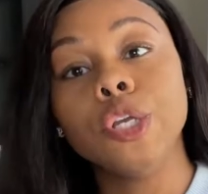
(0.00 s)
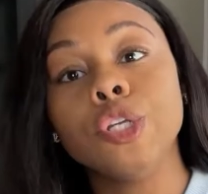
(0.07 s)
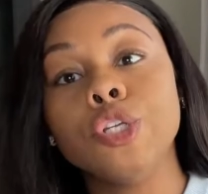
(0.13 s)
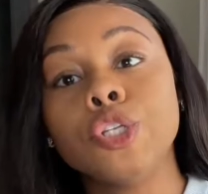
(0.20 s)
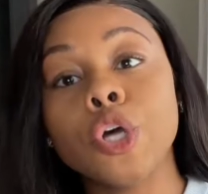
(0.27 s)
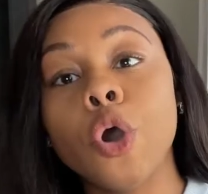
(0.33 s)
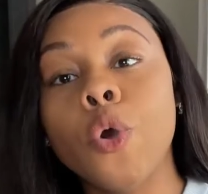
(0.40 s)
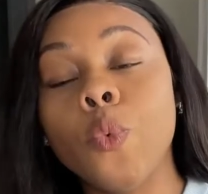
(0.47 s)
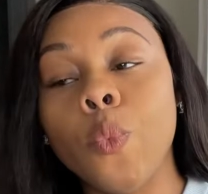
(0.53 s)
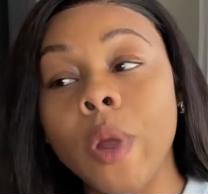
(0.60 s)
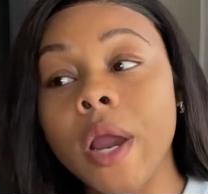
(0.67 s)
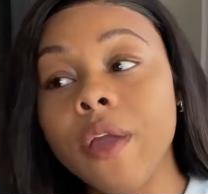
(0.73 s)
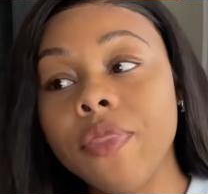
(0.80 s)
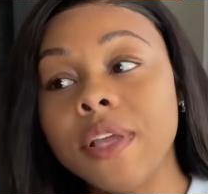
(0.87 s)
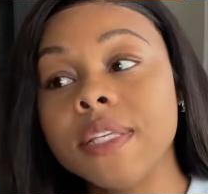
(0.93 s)
So
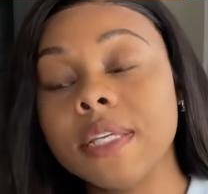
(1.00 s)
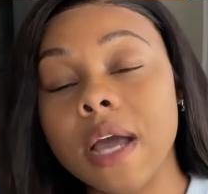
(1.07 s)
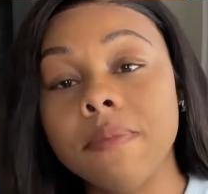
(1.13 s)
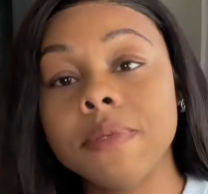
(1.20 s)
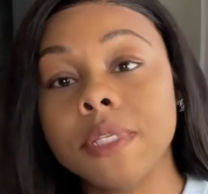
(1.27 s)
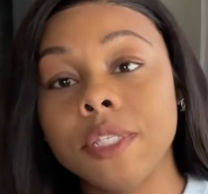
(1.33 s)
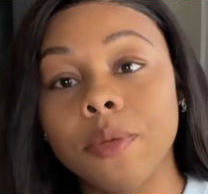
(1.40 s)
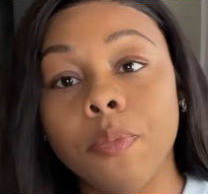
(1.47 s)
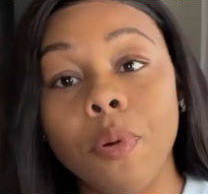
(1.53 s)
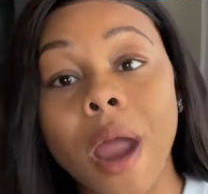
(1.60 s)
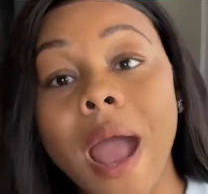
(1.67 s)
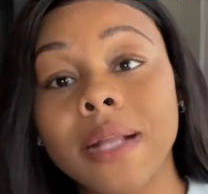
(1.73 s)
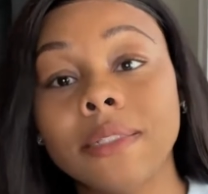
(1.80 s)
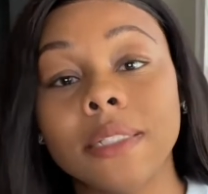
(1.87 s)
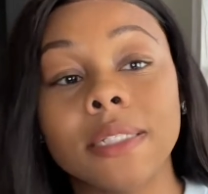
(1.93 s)
where this comes into
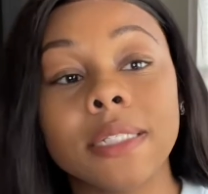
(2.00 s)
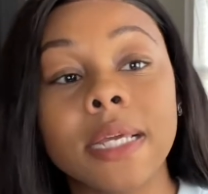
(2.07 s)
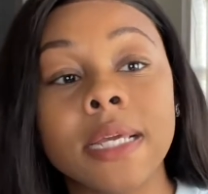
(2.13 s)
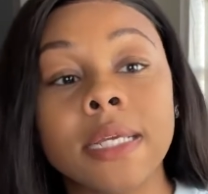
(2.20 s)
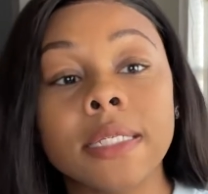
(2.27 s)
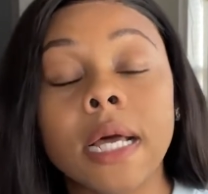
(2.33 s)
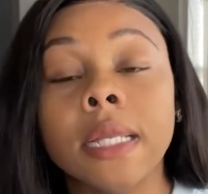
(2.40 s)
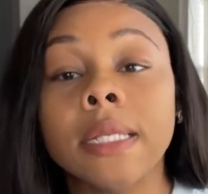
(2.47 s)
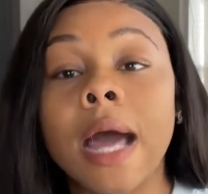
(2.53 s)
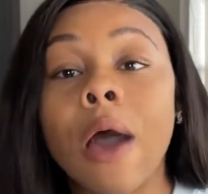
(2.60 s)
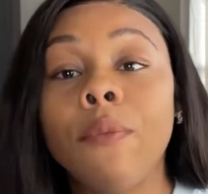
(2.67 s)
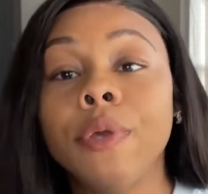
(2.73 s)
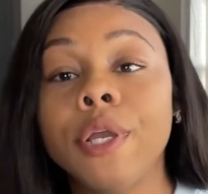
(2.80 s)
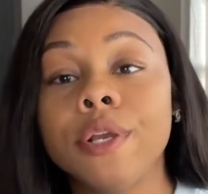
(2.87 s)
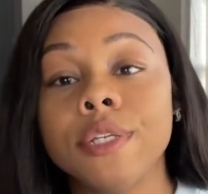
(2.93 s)
practice is
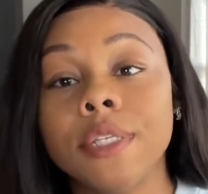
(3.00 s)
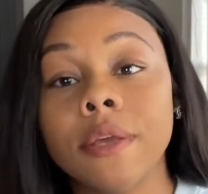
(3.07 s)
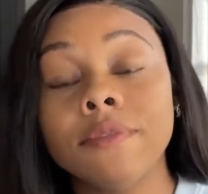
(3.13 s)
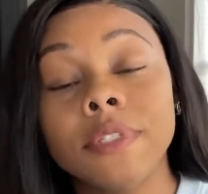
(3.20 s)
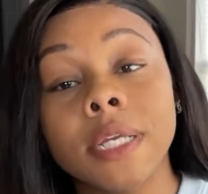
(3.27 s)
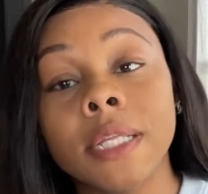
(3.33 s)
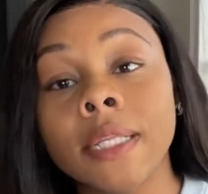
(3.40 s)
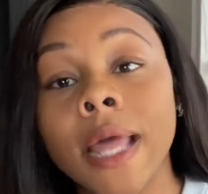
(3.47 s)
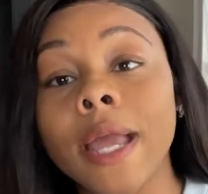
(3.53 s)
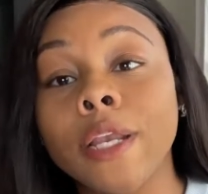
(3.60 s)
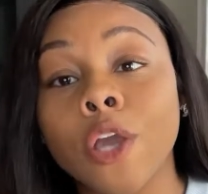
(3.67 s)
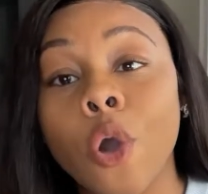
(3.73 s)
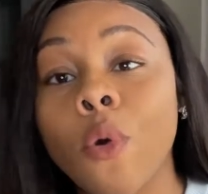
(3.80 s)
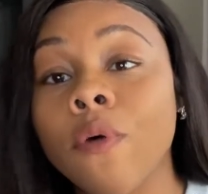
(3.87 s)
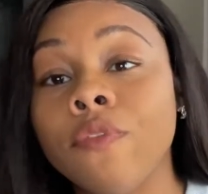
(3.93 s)
allowing yourself to let
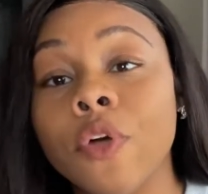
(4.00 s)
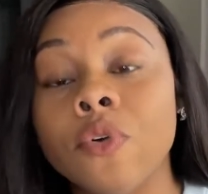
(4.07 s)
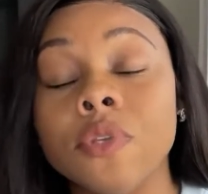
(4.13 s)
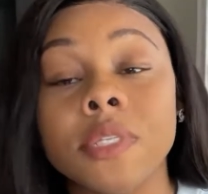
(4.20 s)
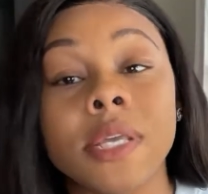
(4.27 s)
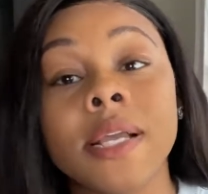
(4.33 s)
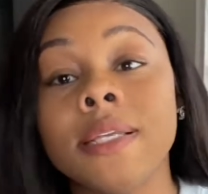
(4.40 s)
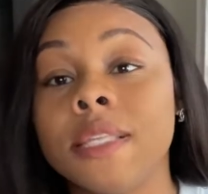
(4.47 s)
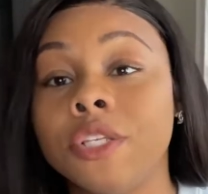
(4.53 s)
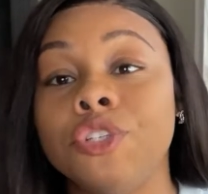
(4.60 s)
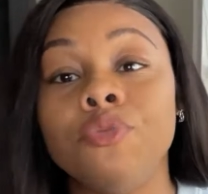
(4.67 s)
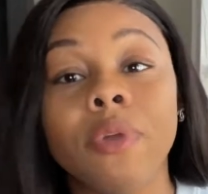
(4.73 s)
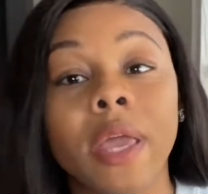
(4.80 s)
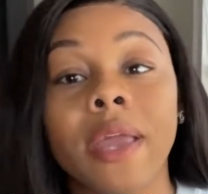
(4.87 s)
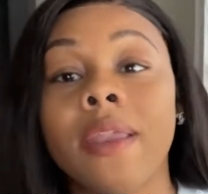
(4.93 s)
go of those things that
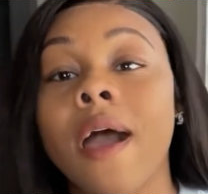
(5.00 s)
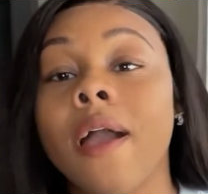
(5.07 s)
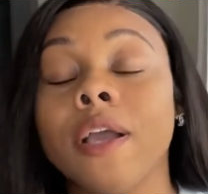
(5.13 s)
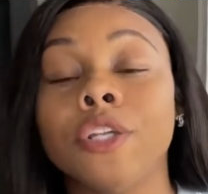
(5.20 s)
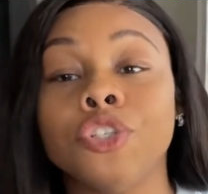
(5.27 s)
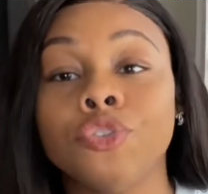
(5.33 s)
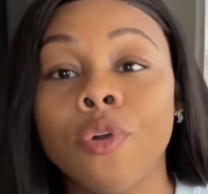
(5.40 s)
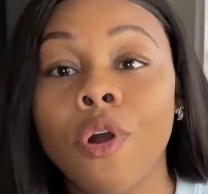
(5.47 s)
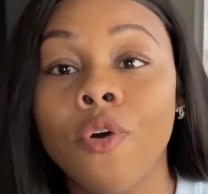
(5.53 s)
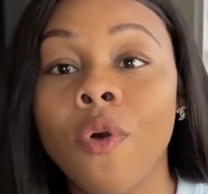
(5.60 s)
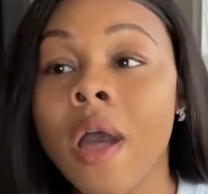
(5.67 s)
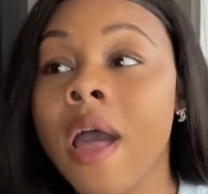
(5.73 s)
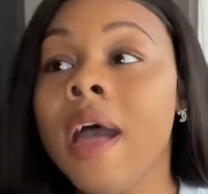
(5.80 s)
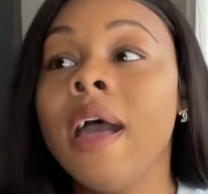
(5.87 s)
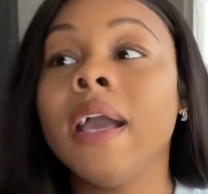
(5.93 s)
you cannot control.
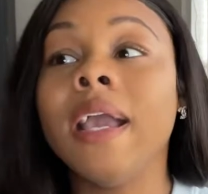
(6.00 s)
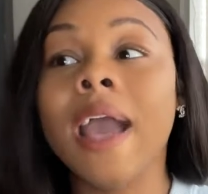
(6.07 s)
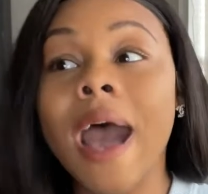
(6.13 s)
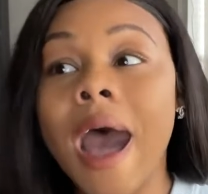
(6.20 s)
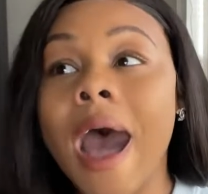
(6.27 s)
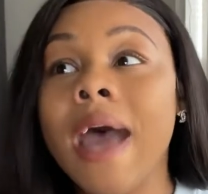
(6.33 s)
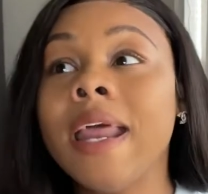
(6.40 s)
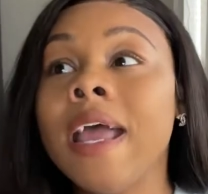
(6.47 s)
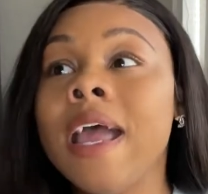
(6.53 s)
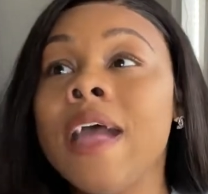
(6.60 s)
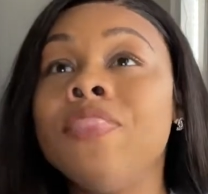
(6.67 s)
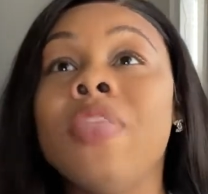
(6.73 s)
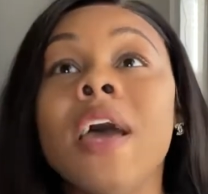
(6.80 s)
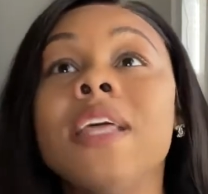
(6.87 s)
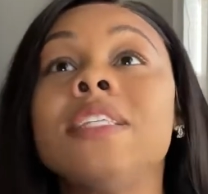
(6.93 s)
God,
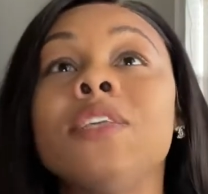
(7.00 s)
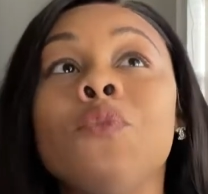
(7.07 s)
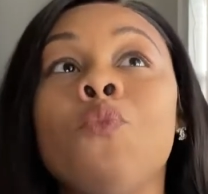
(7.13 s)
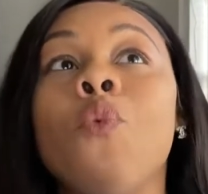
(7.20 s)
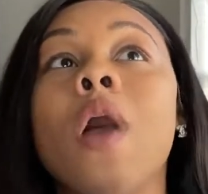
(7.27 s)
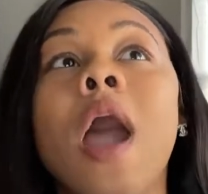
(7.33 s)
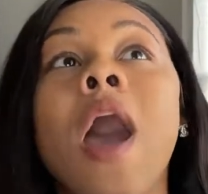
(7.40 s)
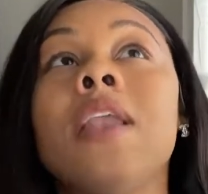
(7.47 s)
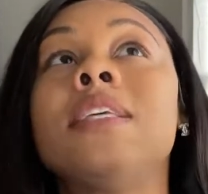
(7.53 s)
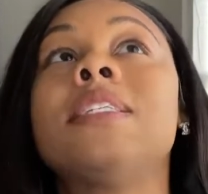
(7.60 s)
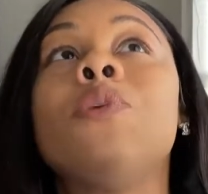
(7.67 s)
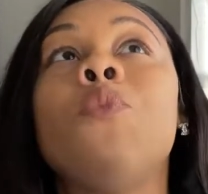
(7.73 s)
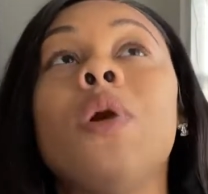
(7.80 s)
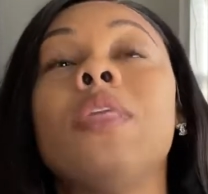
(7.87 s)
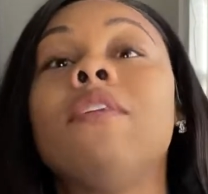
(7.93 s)
that is honestly
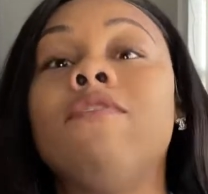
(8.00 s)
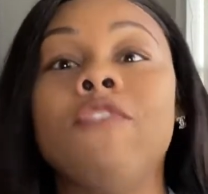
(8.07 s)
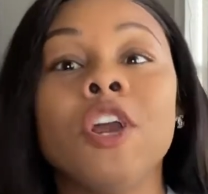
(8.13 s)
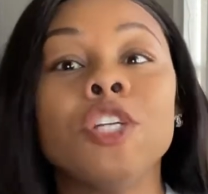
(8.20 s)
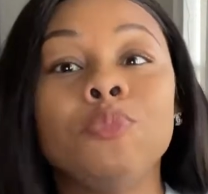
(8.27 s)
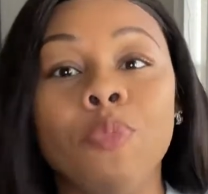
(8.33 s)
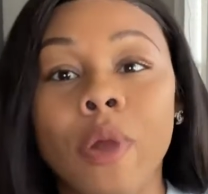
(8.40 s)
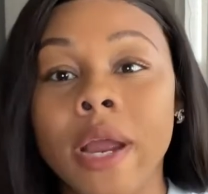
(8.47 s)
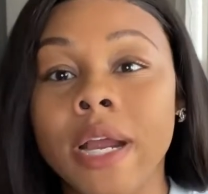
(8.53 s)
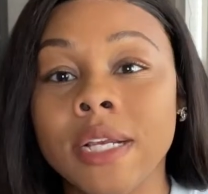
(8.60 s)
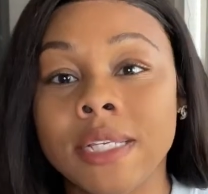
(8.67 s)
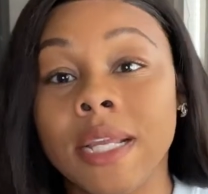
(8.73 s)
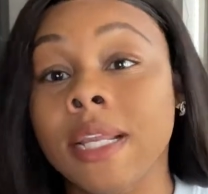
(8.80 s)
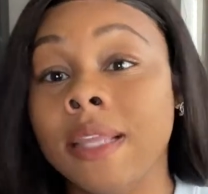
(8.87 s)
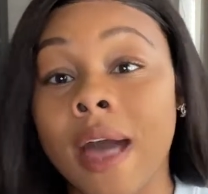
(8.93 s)
one of the first prayers
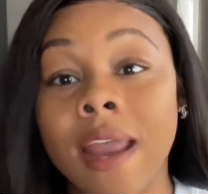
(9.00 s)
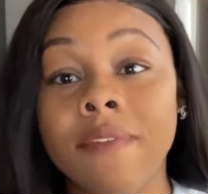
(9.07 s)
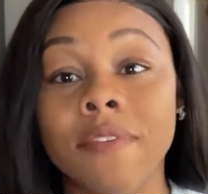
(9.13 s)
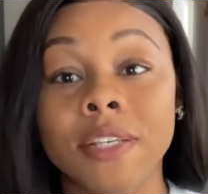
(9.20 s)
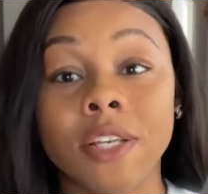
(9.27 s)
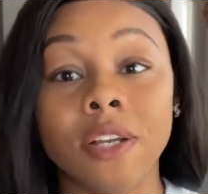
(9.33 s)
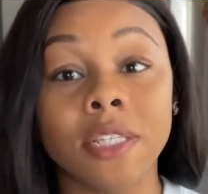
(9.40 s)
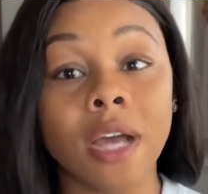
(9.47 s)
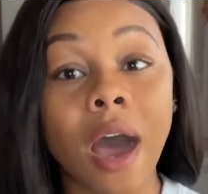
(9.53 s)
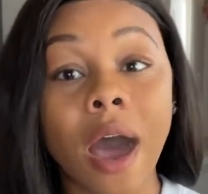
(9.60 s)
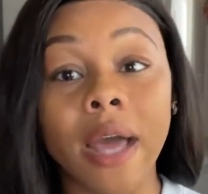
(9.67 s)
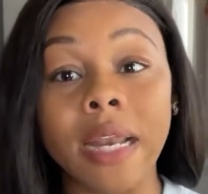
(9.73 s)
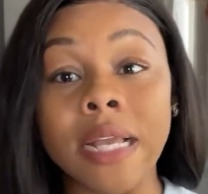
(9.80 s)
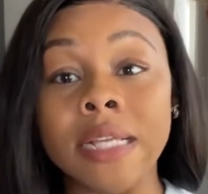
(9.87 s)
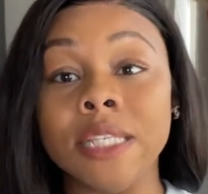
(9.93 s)
that a lot of us are
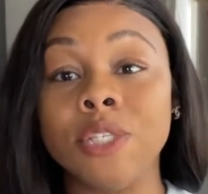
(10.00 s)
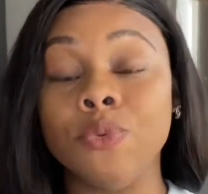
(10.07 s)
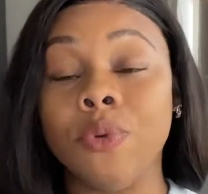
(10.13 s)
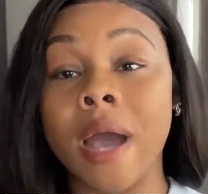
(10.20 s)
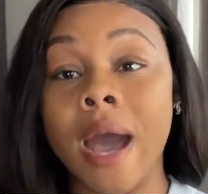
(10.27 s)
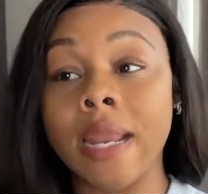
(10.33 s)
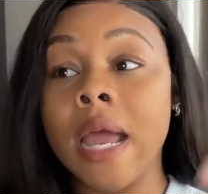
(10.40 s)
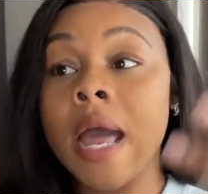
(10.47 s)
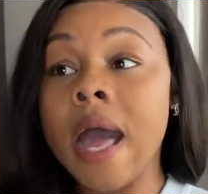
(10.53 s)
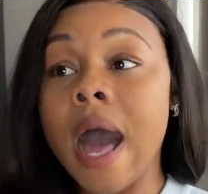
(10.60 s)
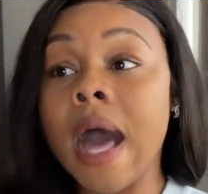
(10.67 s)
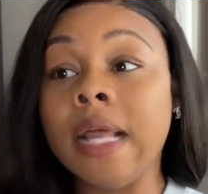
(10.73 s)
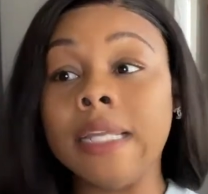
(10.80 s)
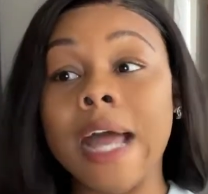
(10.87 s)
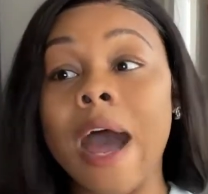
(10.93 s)
taught is to God,
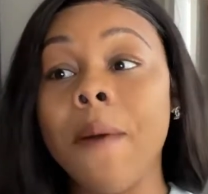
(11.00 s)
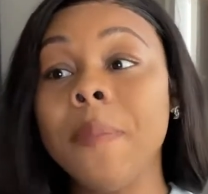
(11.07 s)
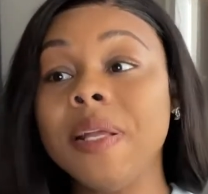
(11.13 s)
allow me